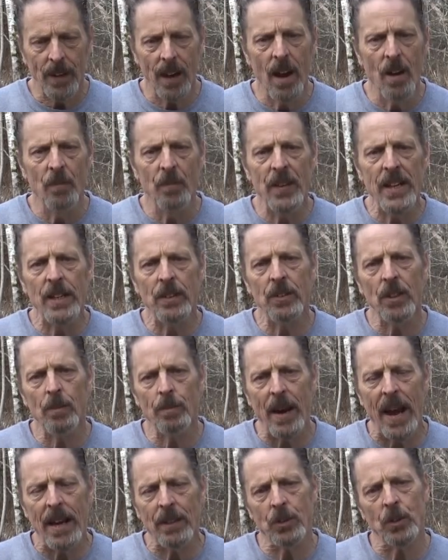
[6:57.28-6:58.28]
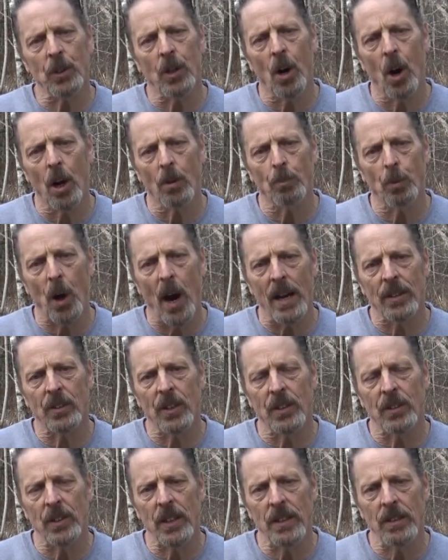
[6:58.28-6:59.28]
A Visa MasterCard
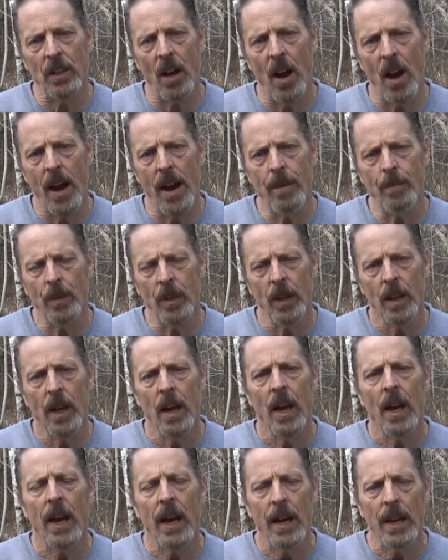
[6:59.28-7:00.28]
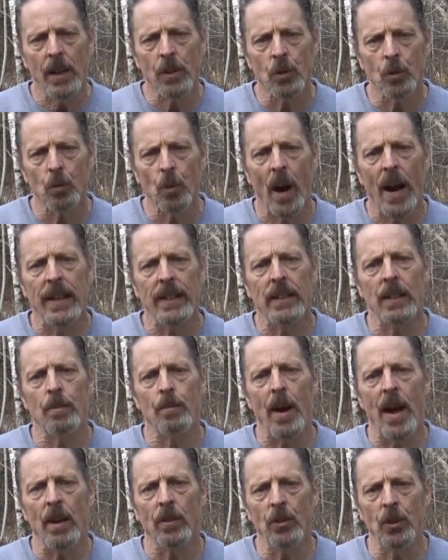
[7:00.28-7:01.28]
processing time is right at
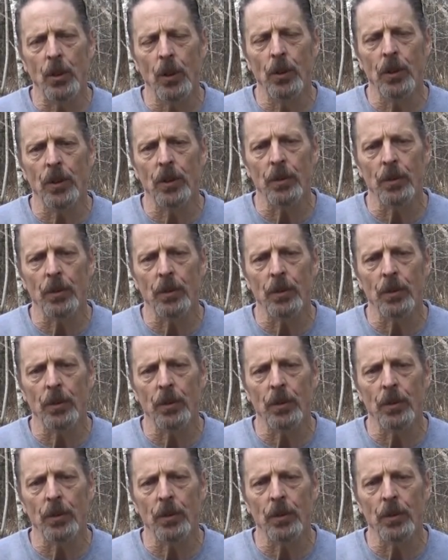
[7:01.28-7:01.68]
about two to